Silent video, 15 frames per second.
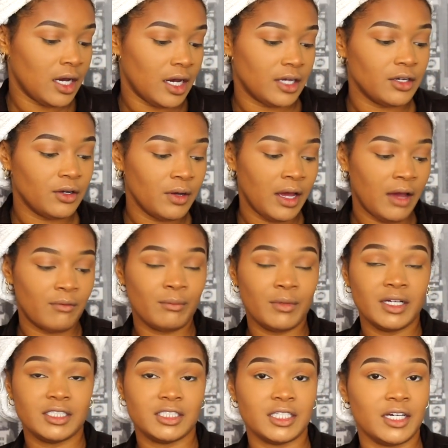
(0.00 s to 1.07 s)
I don't have
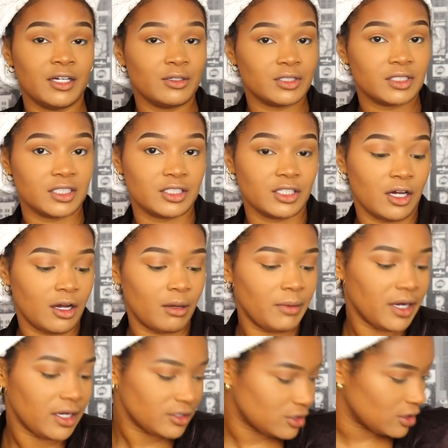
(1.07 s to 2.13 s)
much else to talk
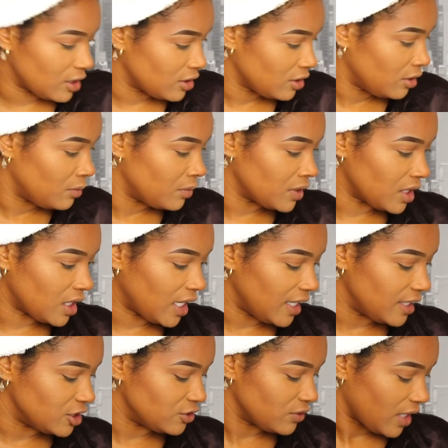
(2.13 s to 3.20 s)
about, so I don't want to
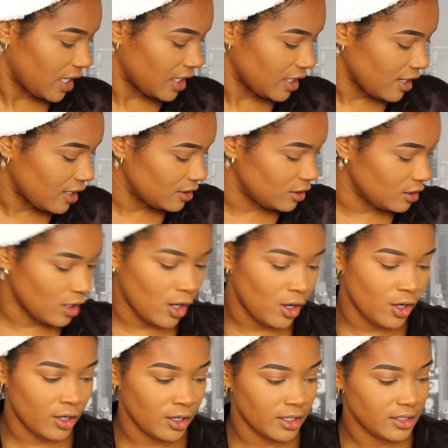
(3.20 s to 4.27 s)
like drag y'all
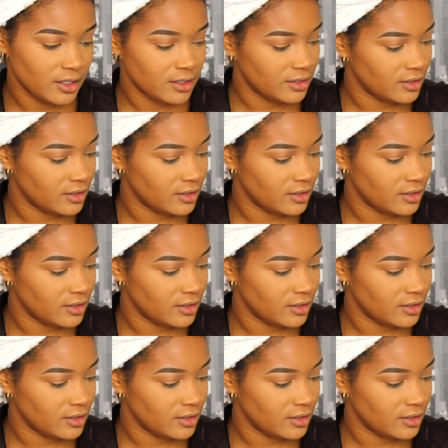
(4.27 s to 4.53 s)
along